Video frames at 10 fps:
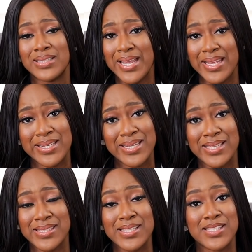
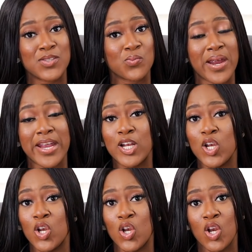ladies, this is where a
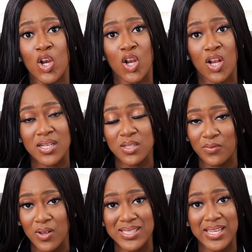lot
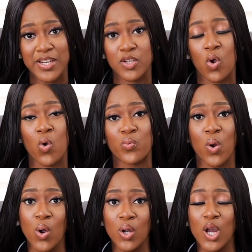of us get it all
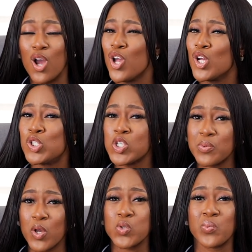wrong. Just
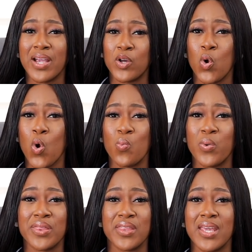because we are at home,
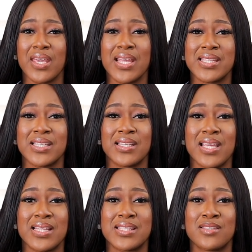we think it's
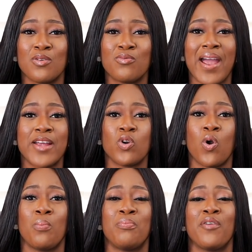the right
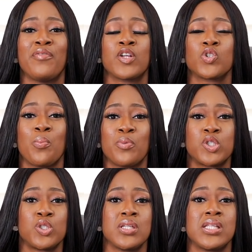perfect
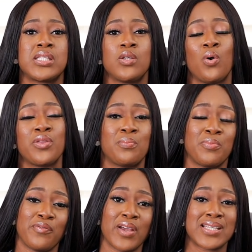opportunity or the
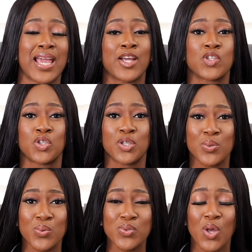perfect
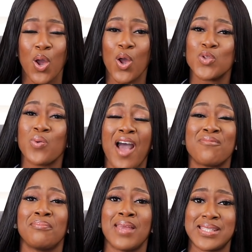excuse to
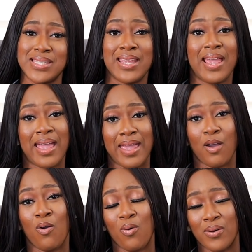have messy
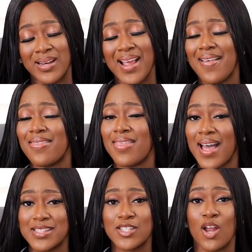hair on.
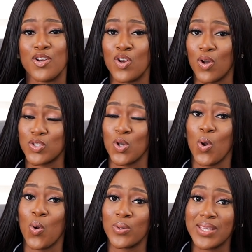That's not
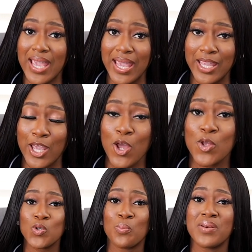okay.
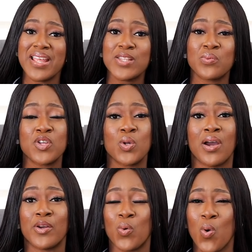So please, when you
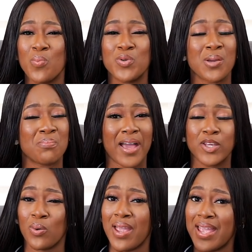are at home, you can
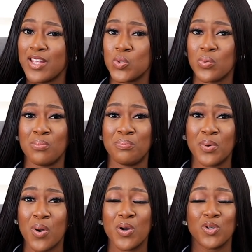pack your hair into a
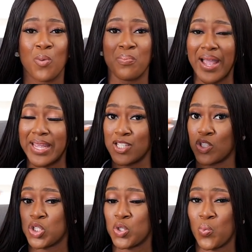bun or pack it in
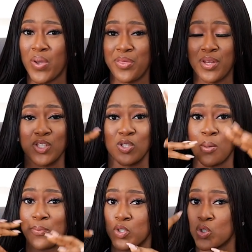such a way that it's not
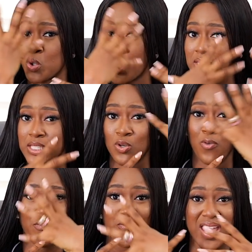obstructing
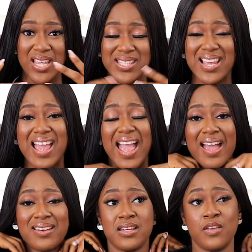your face.
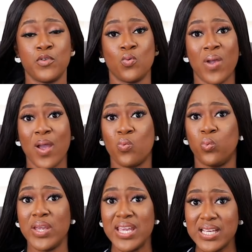And then if you wear
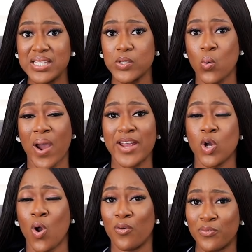wigs
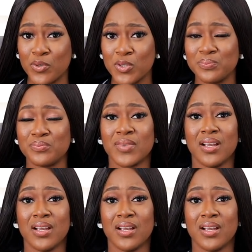quite often,